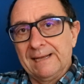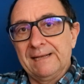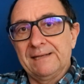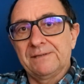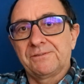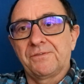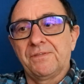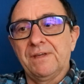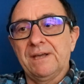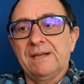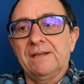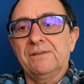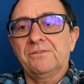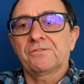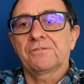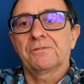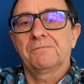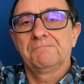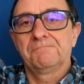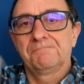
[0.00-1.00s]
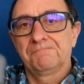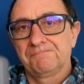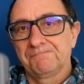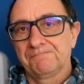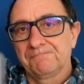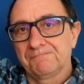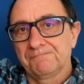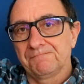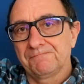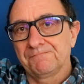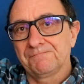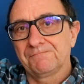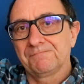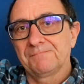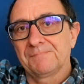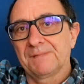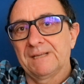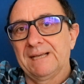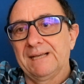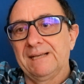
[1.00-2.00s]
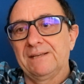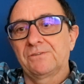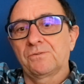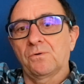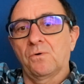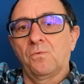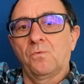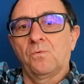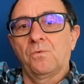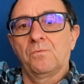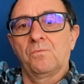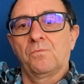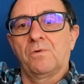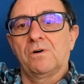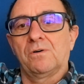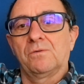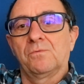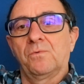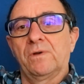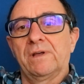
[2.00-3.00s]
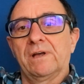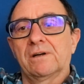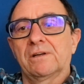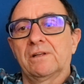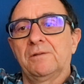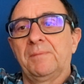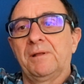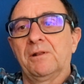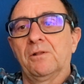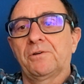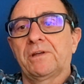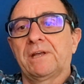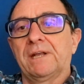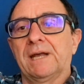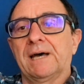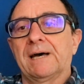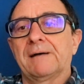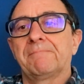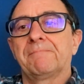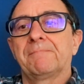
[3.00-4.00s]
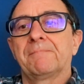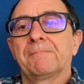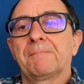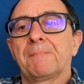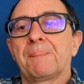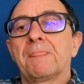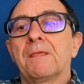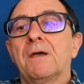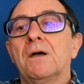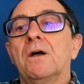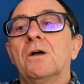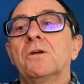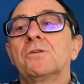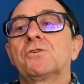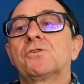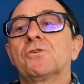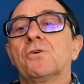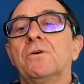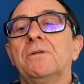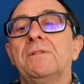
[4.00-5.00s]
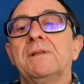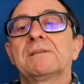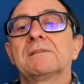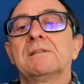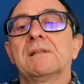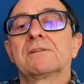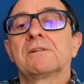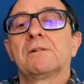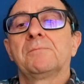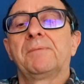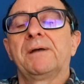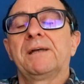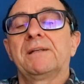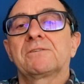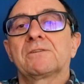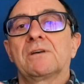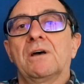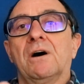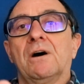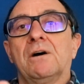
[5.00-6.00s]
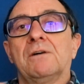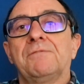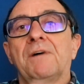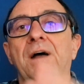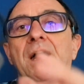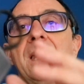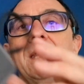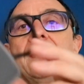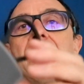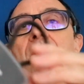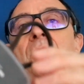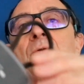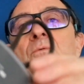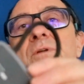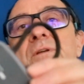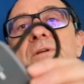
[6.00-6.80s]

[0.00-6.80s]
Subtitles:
is this is what we are going to be looking at during this little bit of a